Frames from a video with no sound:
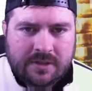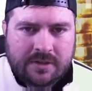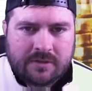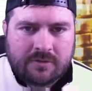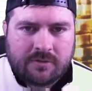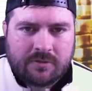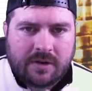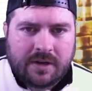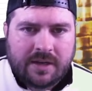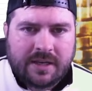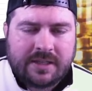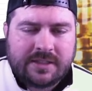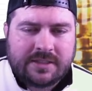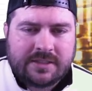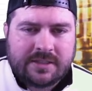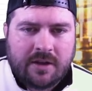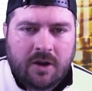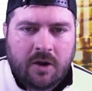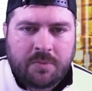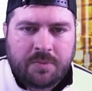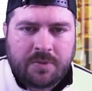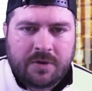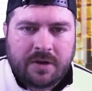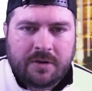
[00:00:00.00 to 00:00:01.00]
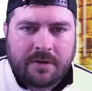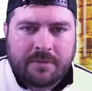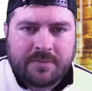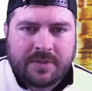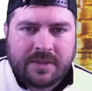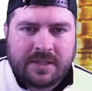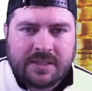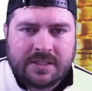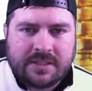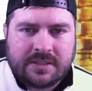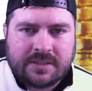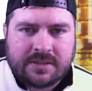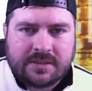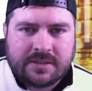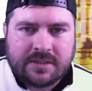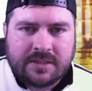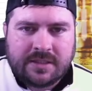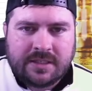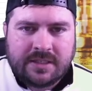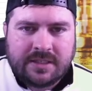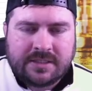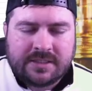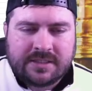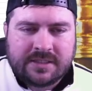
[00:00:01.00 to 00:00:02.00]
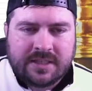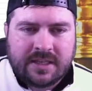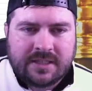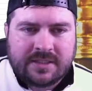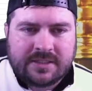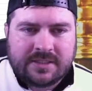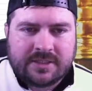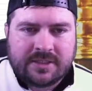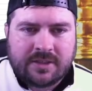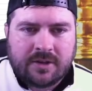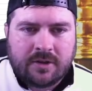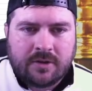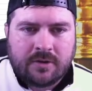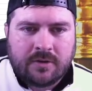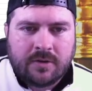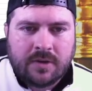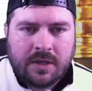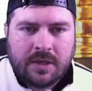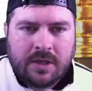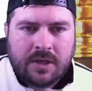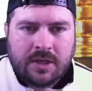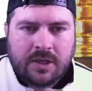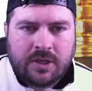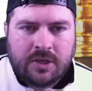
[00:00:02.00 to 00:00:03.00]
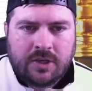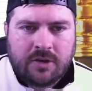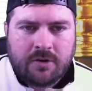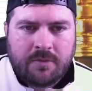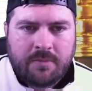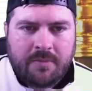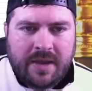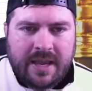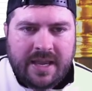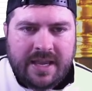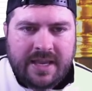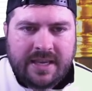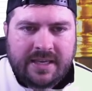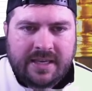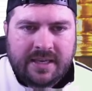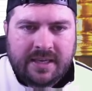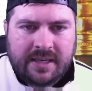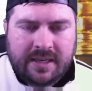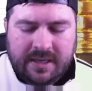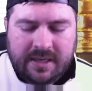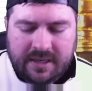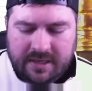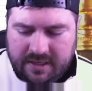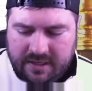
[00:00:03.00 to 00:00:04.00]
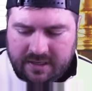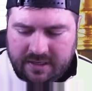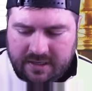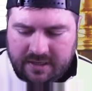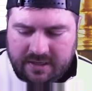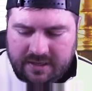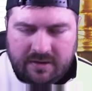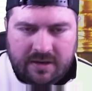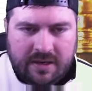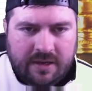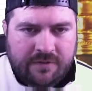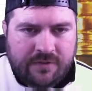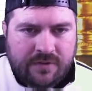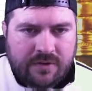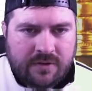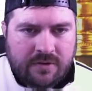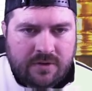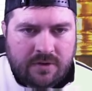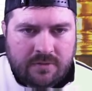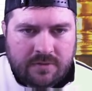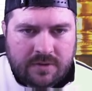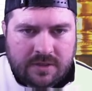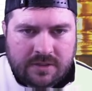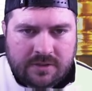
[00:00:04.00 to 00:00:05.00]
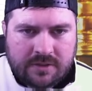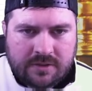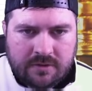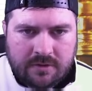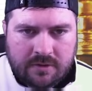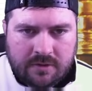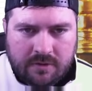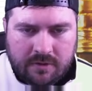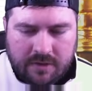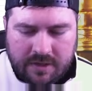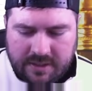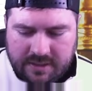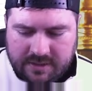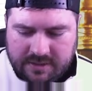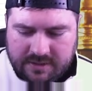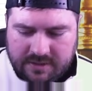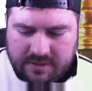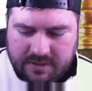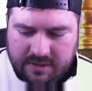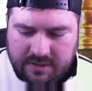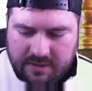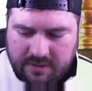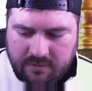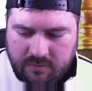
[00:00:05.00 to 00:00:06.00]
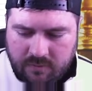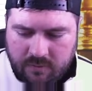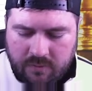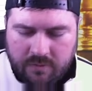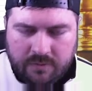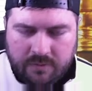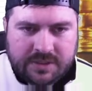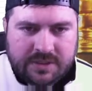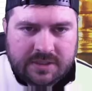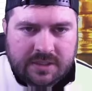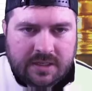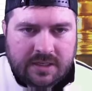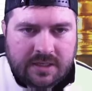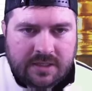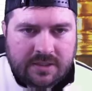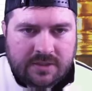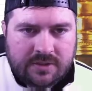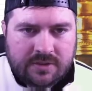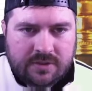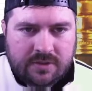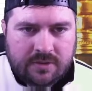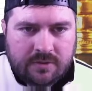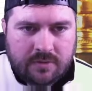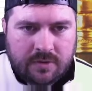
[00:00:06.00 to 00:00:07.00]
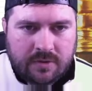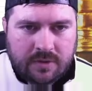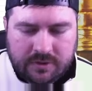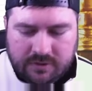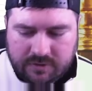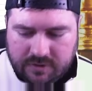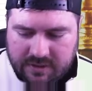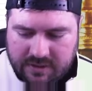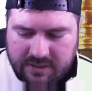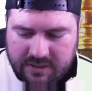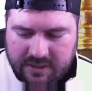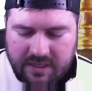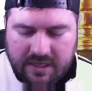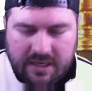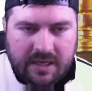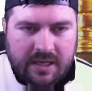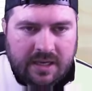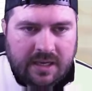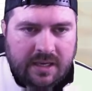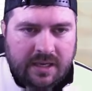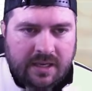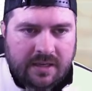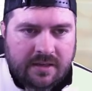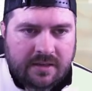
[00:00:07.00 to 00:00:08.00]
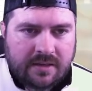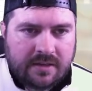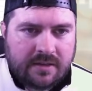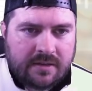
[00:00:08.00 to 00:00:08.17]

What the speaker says: right, to open up these sets. So you're making, if you don't get too crazy, we'll say 200K.